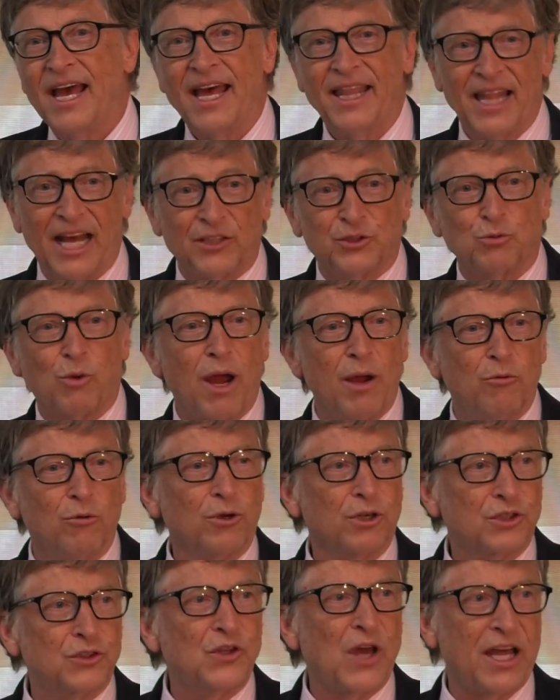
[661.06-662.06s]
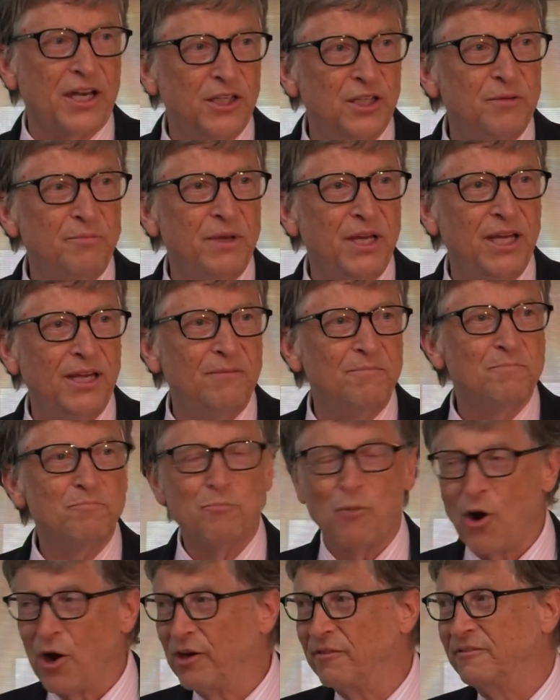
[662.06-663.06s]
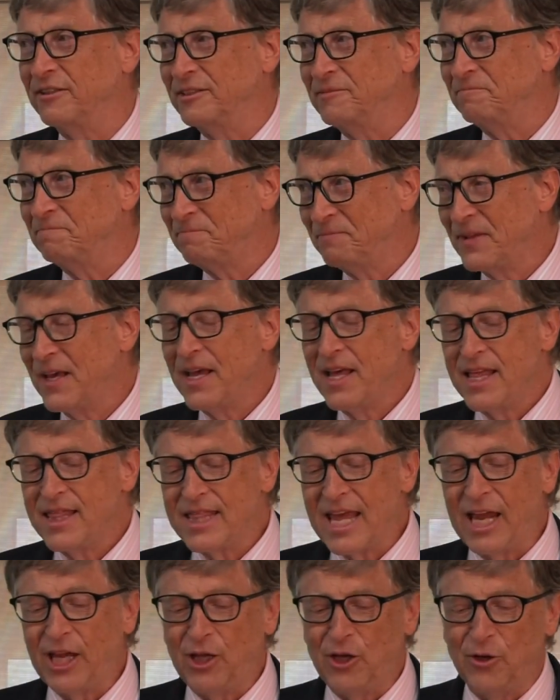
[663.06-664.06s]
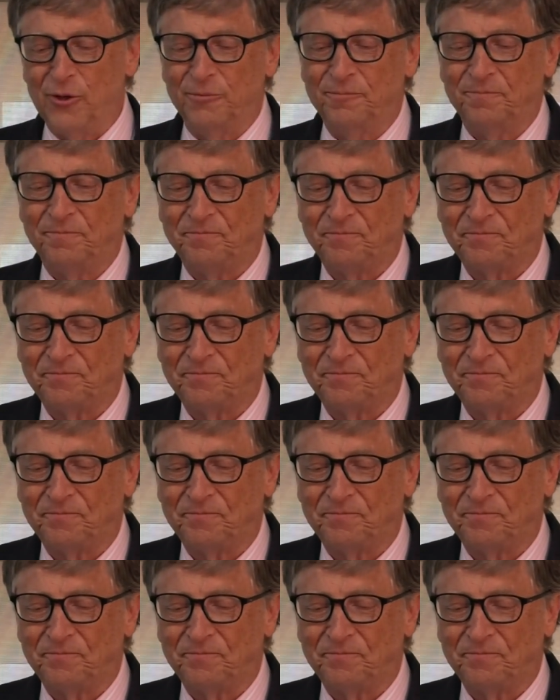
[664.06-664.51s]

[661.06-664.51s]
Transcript: And that's why we're excited to be part of it. Thank you.